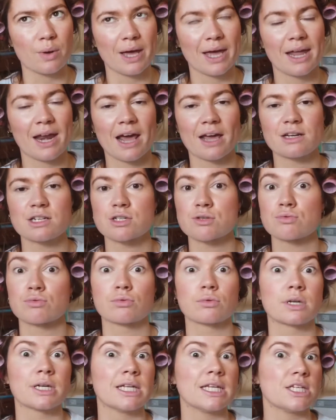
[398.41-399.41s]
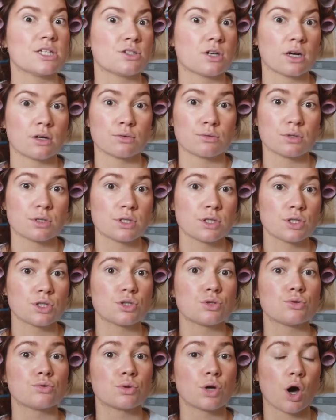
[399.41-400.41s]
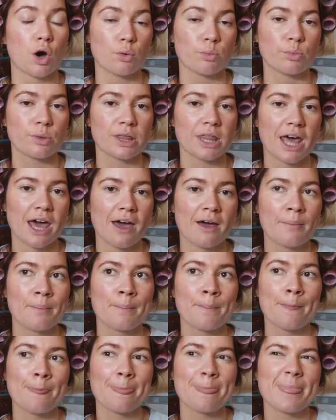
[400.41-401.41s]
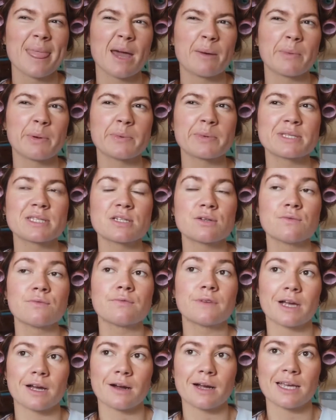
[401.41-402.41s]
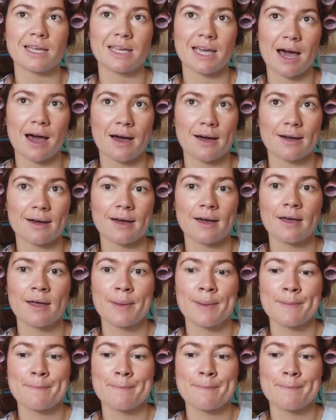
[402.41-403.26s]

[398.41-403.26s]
And I just really struggled to cope with that, and we were still very young,